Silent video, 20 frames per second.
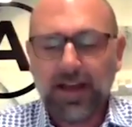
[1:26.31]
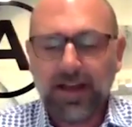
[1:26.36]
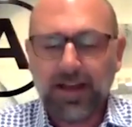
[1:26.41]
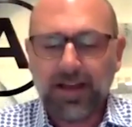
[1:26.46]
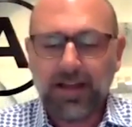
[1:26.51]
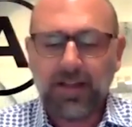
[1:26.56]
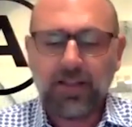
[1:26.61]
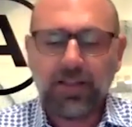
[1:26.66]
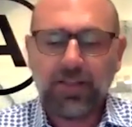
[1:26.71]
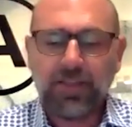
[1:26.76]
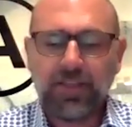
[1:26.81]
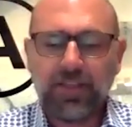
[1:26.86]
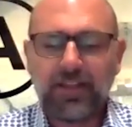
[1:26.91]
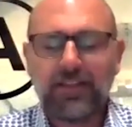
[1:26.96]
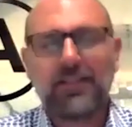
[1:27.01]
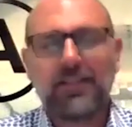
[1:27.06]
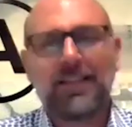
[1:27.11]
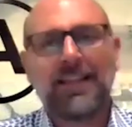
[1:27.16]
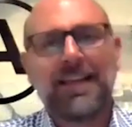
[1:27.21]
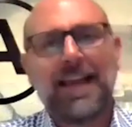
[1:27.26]
uh, the,
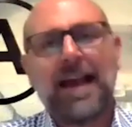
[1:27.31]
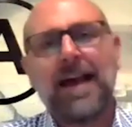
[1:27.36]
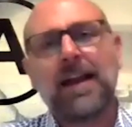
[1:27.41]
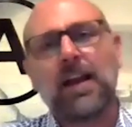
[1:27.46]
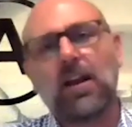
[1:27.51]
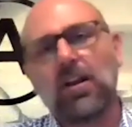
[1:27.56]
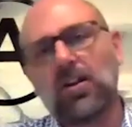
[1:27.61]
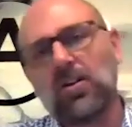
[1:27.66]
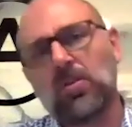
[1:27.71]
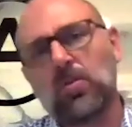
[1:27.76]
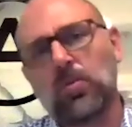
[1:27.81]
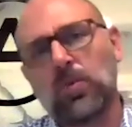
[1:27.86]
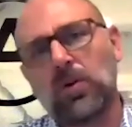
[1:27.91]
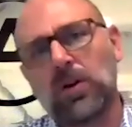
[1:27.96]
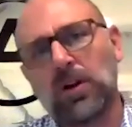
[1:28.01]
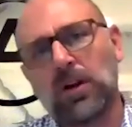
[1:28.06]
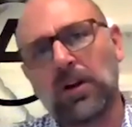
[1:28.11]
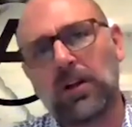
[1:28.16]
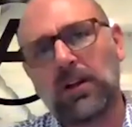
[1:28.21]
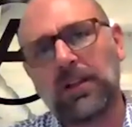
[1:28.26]
the analog
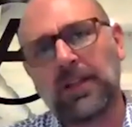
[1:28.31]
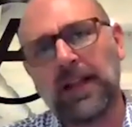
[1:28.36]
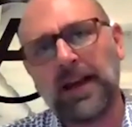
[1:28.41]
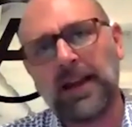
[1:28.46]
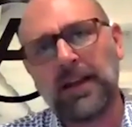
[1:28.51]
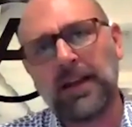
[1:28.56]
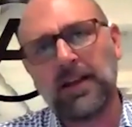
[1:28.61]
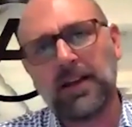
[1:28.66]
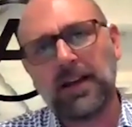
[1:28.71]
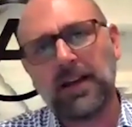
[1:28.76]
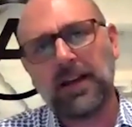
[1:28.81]
work that